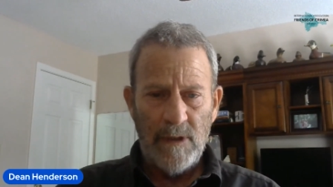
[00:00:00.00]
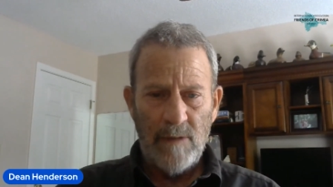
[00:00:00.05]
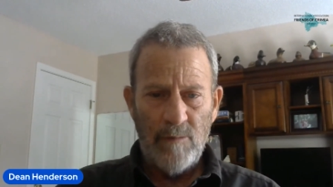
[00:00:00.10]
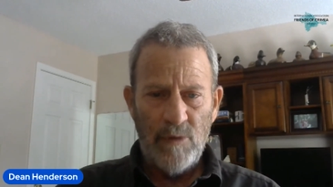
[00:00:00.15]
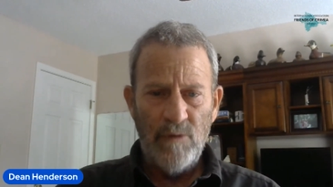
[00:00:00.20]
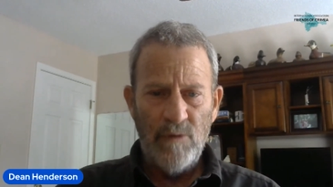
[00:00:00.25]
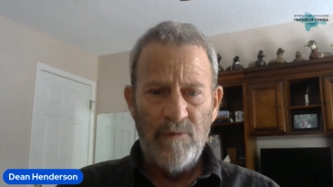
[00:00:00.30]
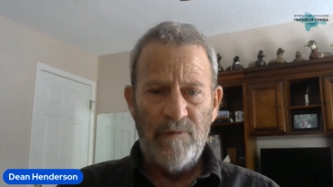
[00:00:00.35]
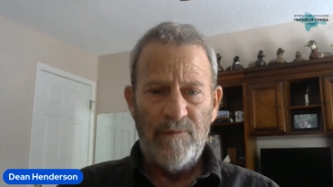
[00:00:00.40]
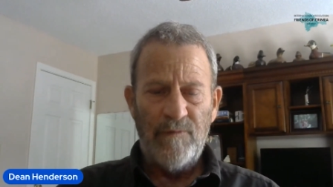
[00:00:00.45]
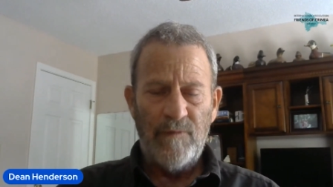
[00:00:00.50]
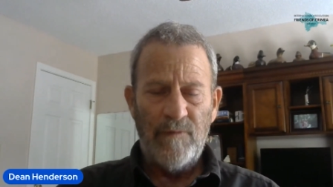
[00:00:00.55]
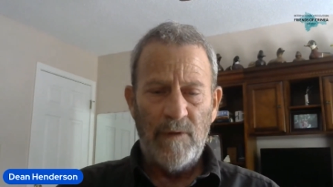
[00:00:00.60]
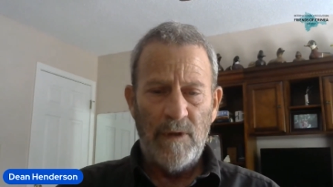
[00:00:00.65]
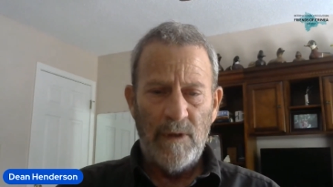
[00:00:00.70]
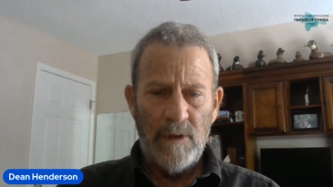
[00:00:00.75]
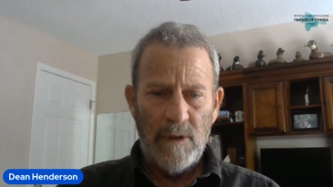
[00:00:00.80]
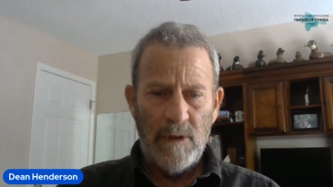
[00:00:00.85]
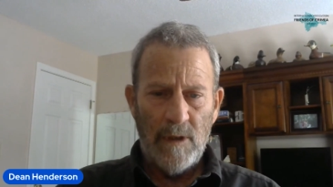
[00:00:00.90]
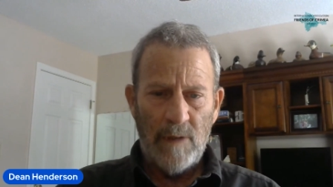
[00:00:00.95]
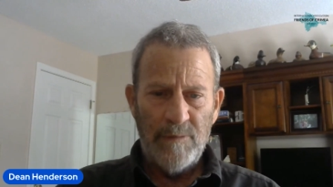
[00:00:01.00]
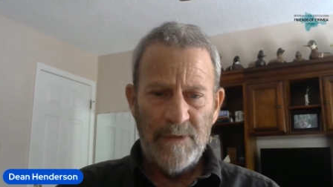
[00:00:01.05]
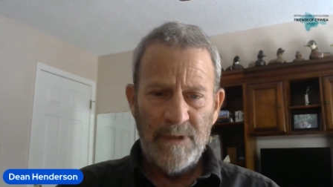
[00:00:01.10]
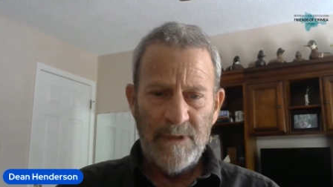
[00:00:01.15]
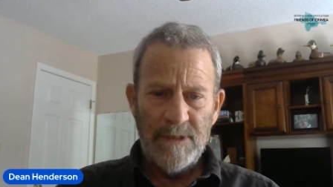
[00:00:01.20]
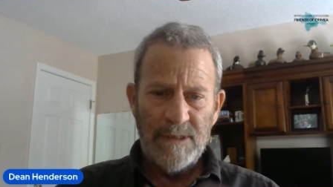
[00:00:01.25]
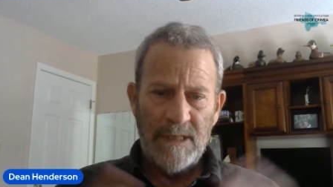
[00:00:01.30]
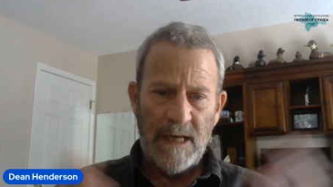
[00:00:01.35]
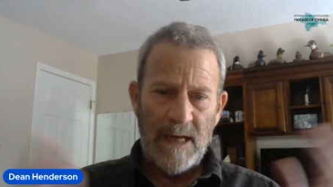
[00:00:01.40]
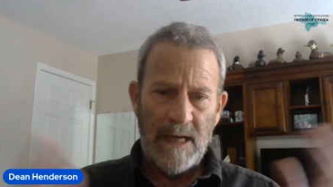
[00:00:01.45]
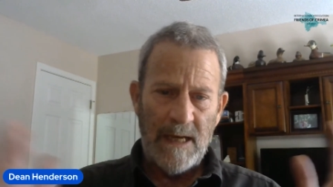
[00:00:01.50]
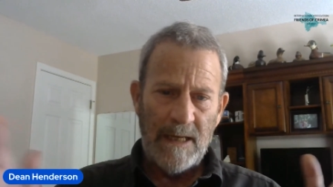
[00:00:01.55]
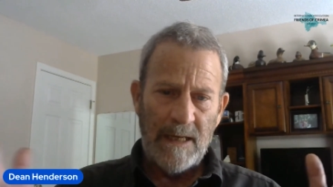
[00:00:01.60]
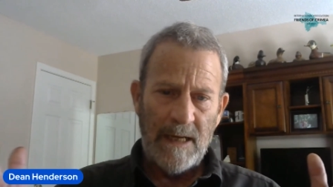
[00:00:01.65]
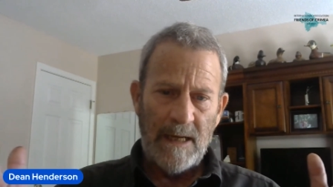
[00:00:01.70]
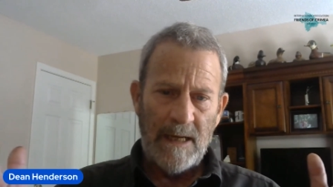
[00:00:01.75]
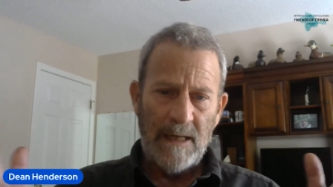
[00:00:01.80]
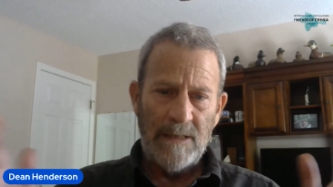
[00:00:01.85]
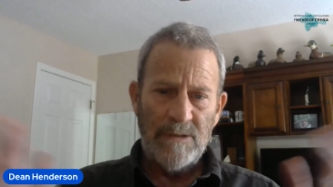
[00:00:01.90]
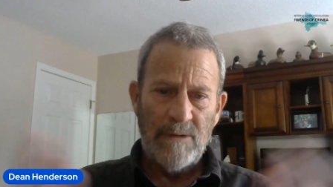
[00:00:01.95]
Poof, up to the sky,
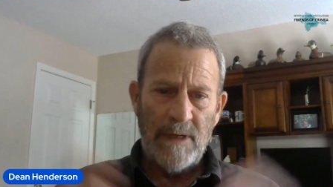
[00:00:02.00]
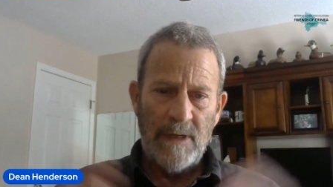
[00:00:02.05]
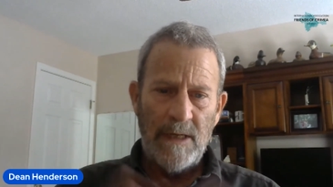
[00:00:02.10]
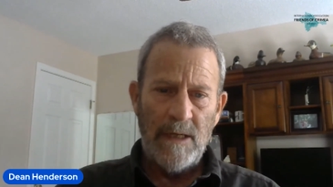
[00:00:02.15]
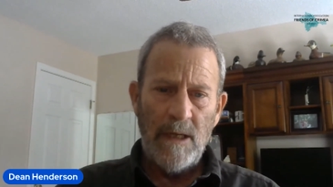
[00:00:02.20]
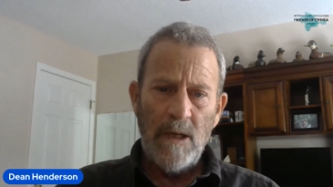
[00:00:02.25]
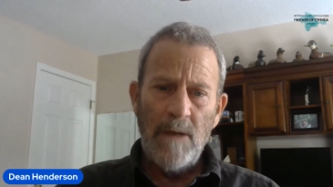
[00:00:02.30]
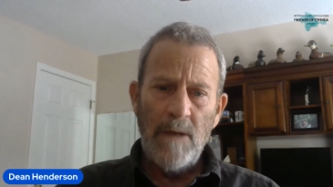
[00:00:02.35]
gods, right?